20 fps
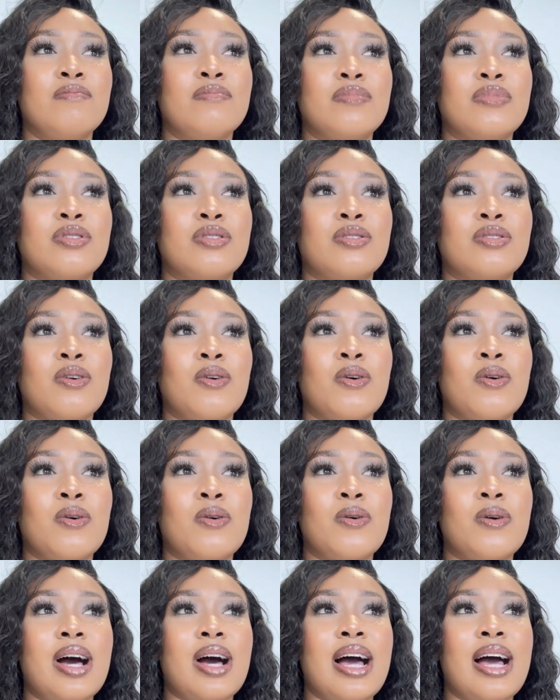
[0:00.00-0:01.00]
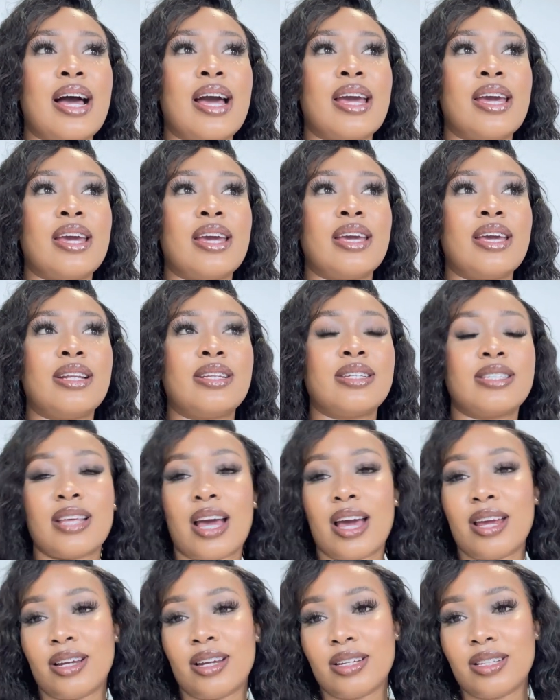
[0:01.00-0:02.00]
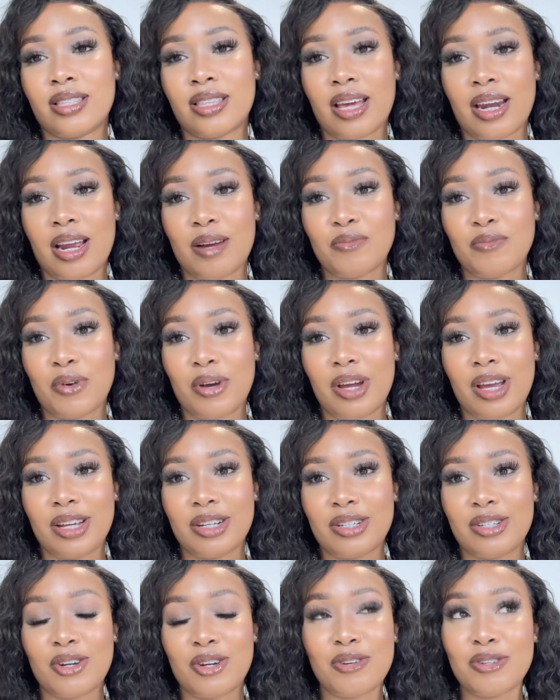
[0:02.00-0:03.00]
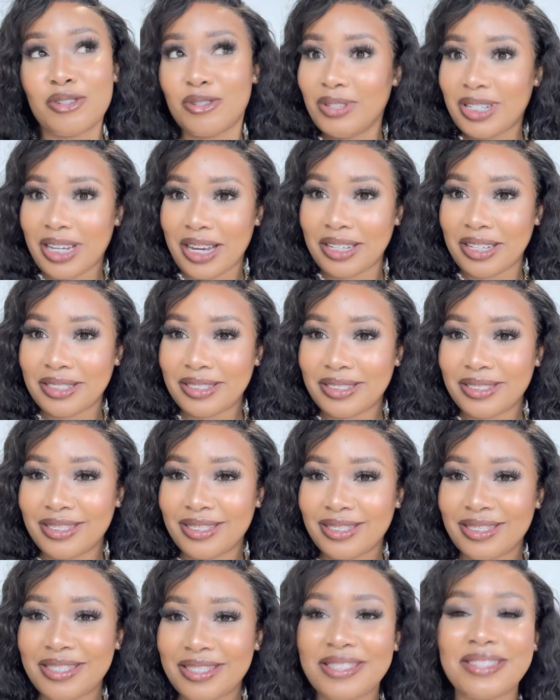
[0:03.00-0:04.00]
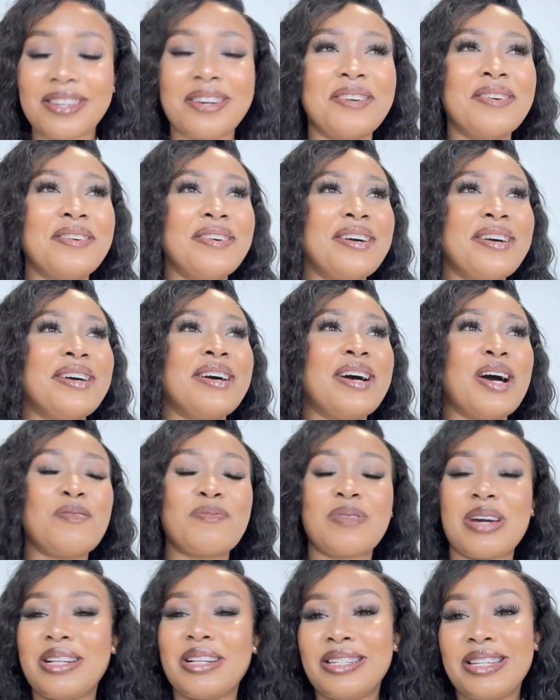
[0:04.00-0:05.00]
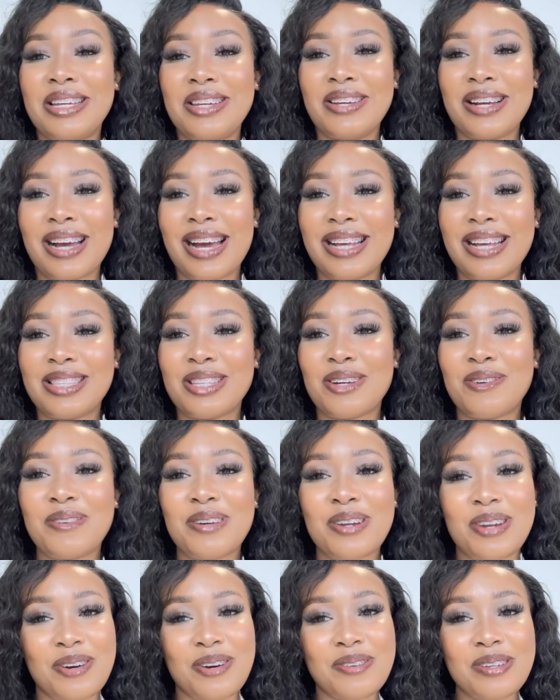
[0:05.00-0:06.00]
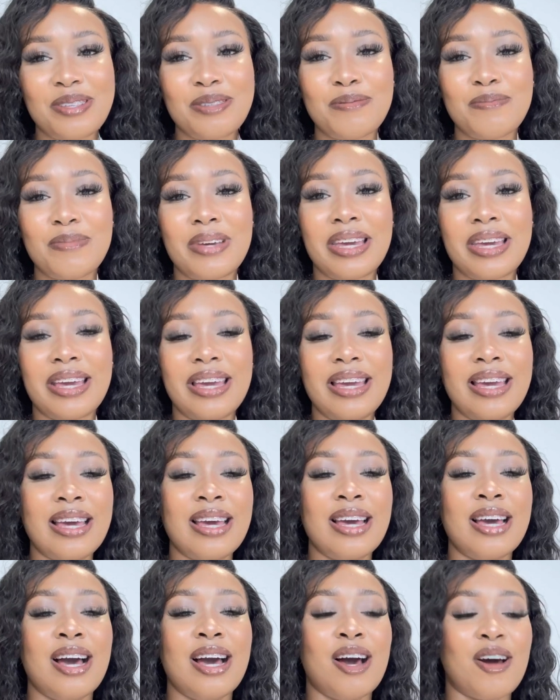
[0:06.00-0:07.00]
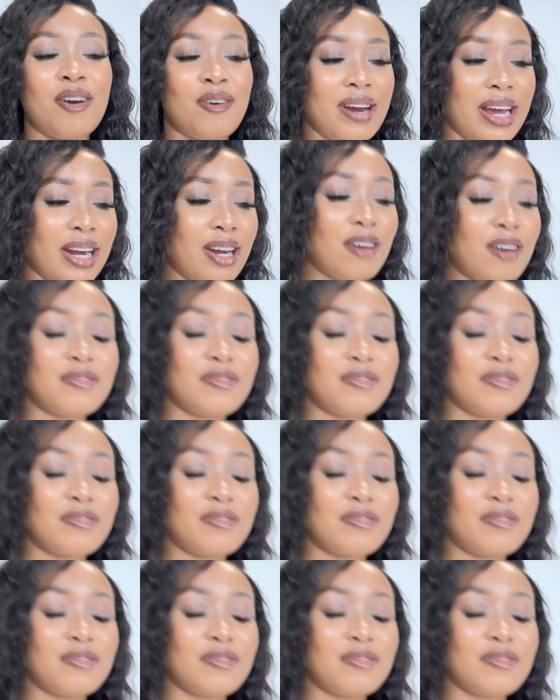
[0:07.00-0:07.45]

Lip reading: So I decided that I'm going to go shooting. So I'm going to take you guys along with me right after